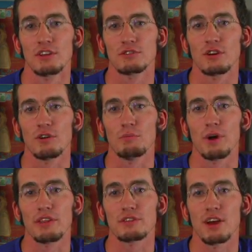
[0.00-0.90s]
So
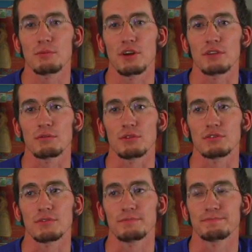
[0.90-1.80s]
by the time I
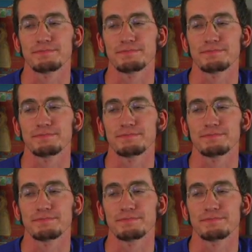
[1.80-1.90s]
was,